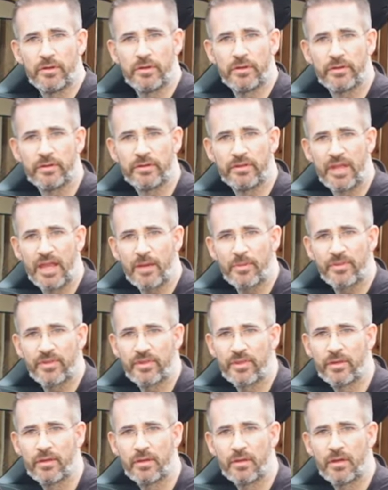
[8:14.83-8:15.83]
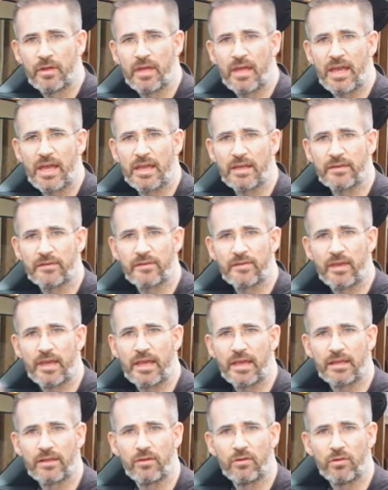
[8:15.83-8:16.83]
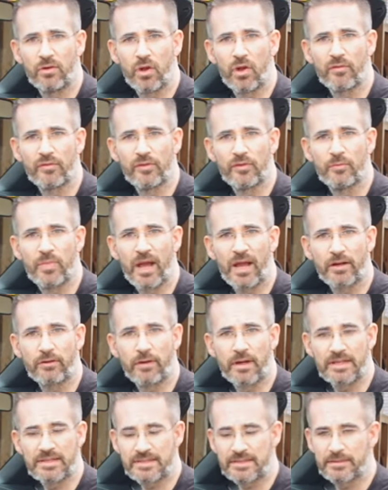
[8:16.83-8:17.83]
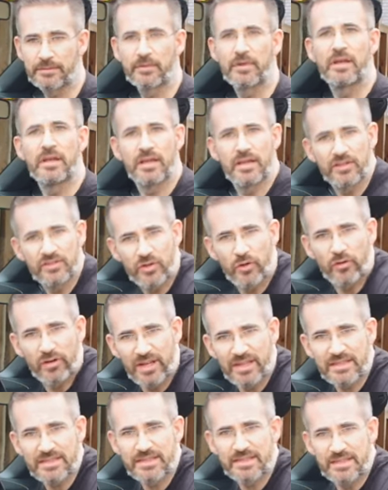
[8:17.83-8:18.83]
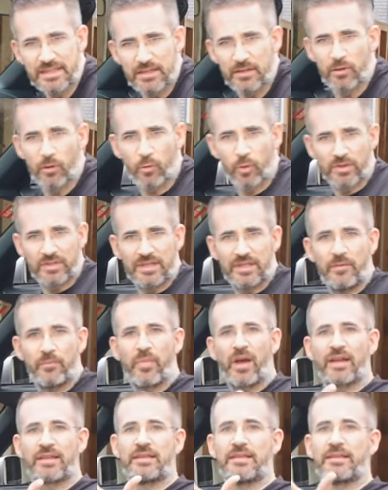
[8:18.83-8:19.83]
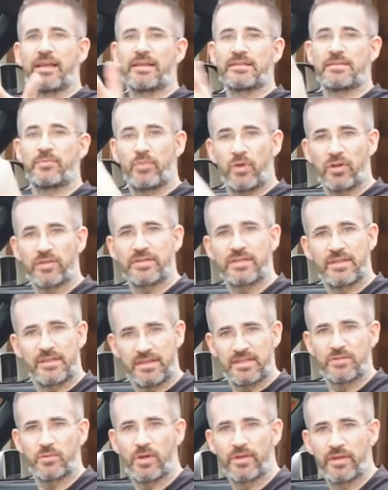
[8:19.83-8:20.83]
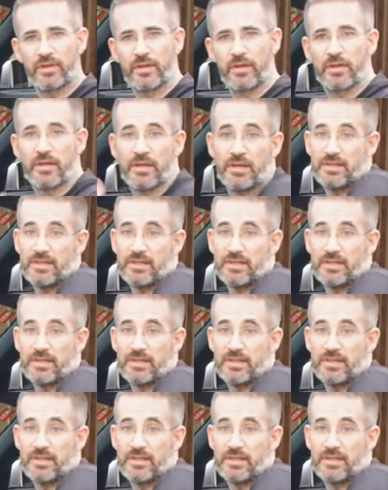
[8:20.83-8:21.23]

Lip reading: depth and angle of the backrest. So let's see what impact it has. Plus, this one is